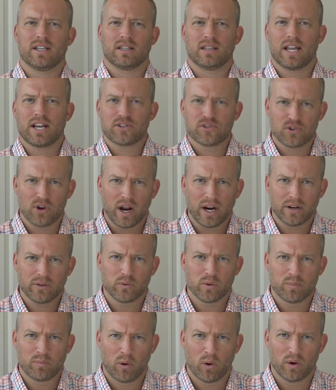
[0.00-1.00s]
the
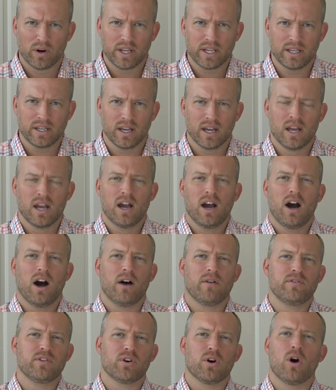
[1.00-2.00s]
electronic reporting
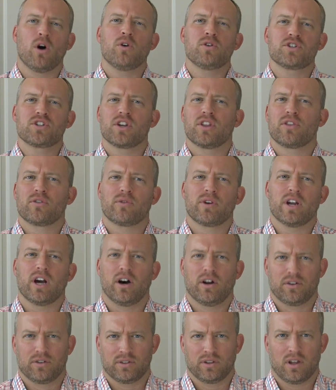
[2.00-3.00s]
of your OSHA
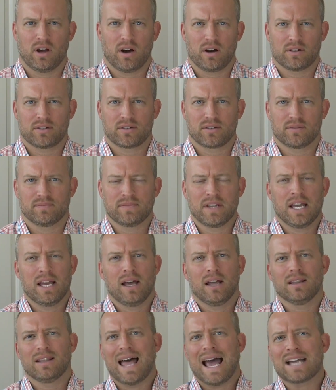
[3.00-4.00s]
300 logs.
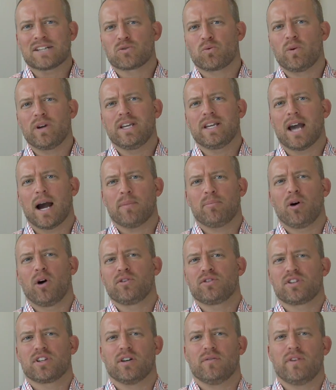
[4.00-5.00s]
Last week, I
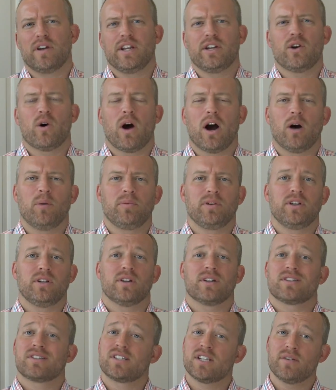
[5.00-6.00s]
posted a video helping
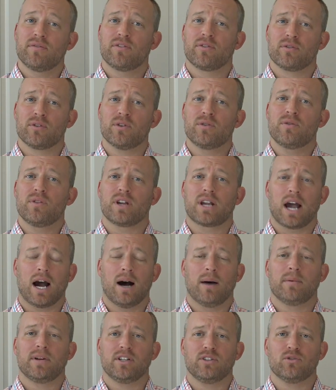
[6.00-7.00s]
you to sift through the
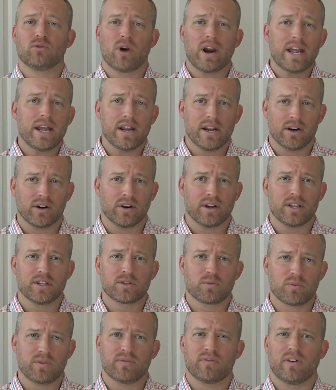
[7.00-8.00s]
common gray
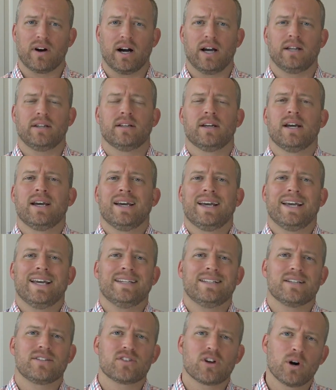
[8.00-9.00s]
areas we find
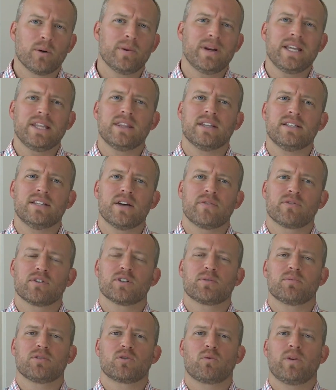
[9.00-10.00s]
in determining the
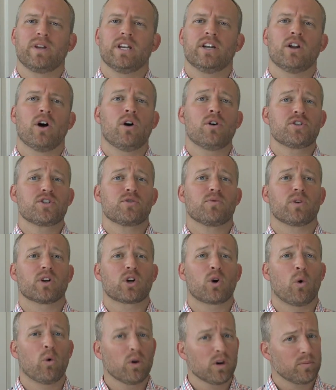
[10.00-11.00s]
difference between an OSHA
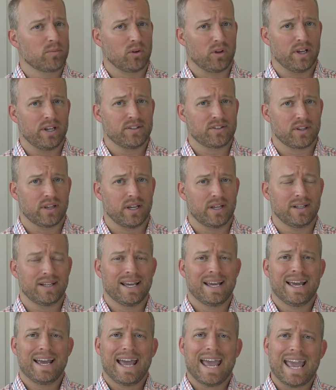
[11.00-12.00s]
recordable
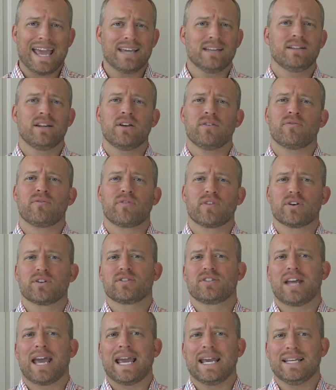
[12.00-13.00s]
incident and a
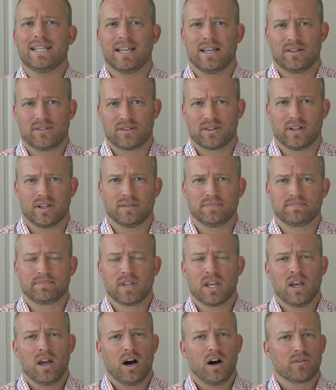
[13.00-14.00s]
first aid incident.
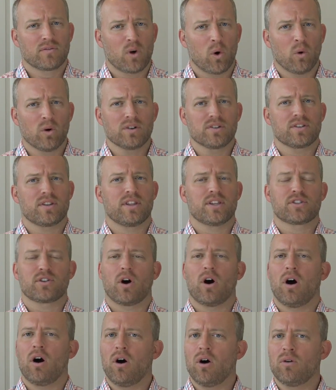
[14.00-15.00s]
Of course,
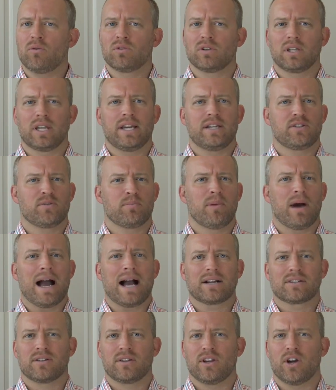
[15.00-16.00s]
this all relates
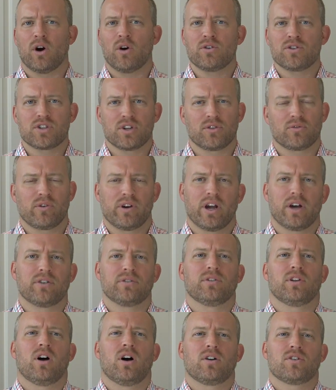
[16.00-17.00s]
back to the OSHA
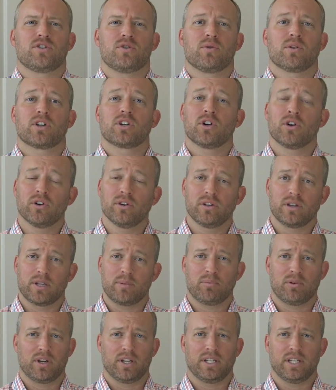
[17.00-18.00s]
300 logs you are
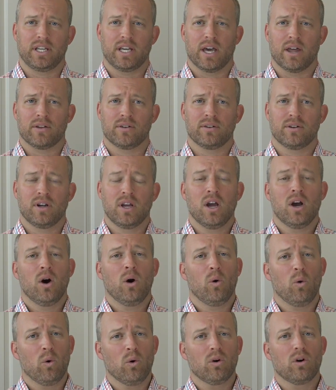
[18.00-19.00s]
currently putting together
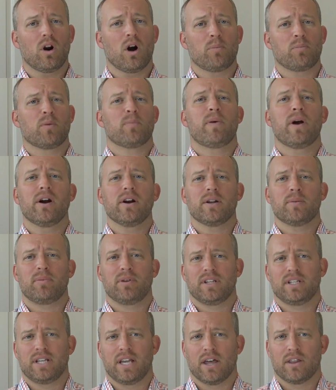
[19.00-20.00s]
or are preparing to
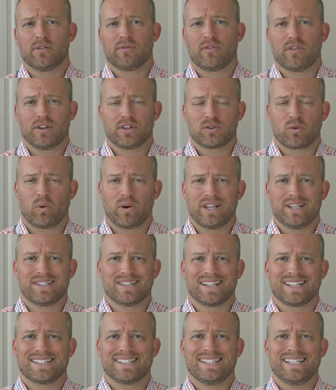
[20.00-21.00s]
put together for the
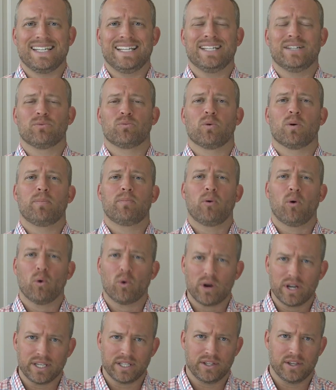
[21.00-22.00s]
2016
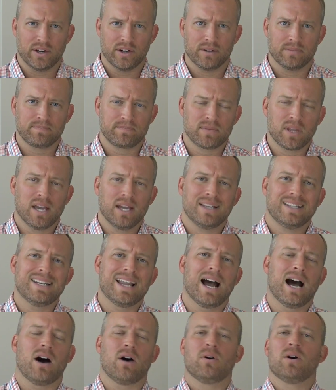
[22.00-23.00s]
reporting year.
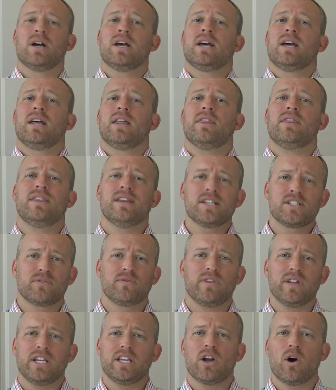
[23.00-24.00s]
Now, this
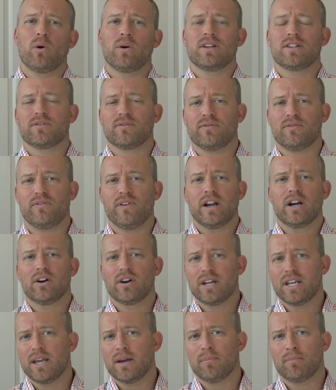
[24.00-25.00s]
video is
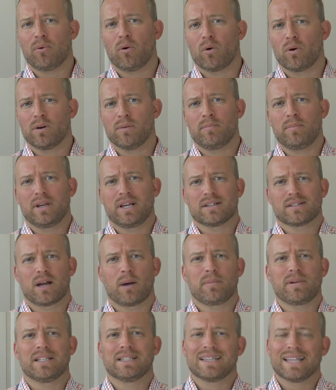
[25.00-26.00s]
very important because
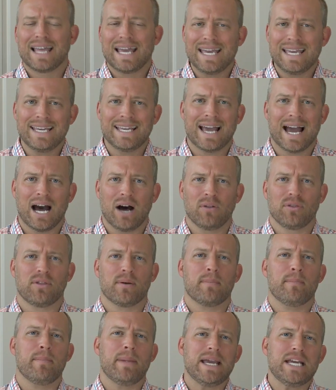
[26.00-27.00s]
I'll be laying out
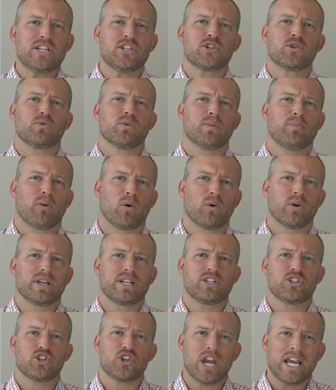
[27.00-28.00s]
the major
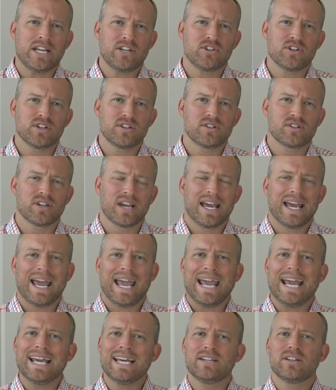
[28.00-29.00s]
reporting changes
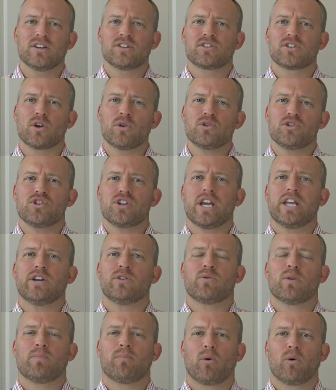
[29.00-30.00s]
and
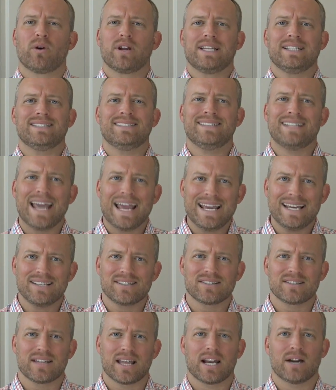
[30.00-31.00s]
associated reporting
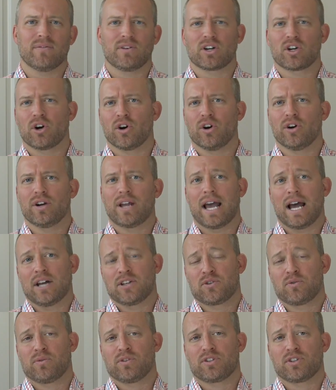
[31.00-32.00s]
dates that have occurred
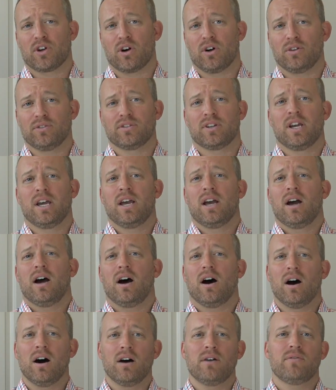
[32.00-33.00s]
as a result
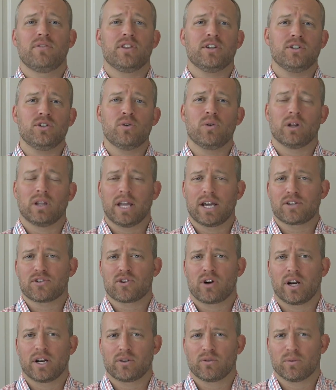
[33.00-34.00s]
of the new
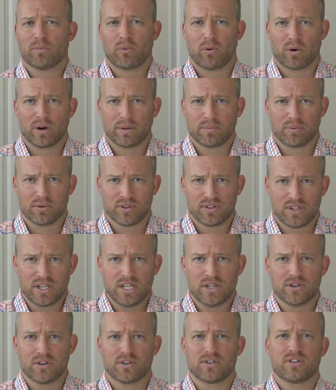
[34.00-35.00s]
electronic reporting
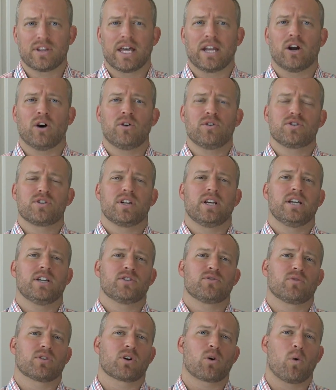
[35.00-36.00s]
procedures that OSHA
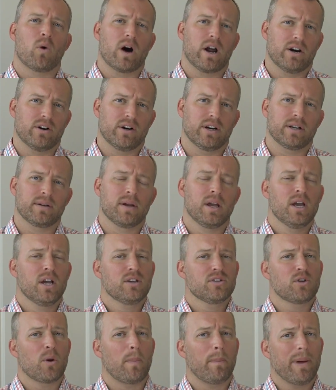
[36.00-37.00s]
is requiring.
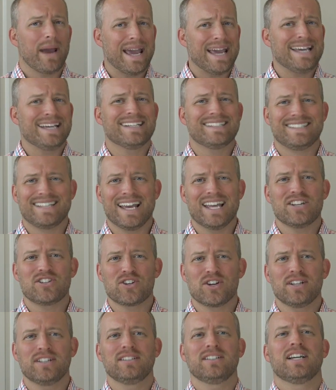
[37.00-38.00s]
So pay
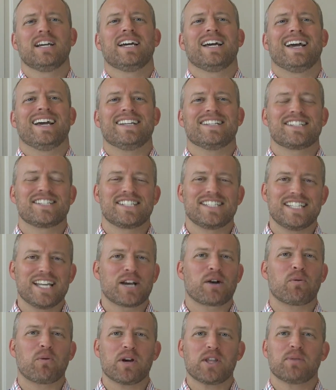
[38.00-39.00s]
attention and
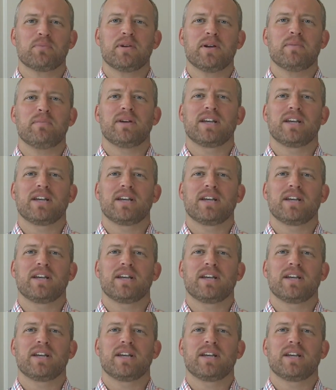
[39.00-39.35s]
stick with me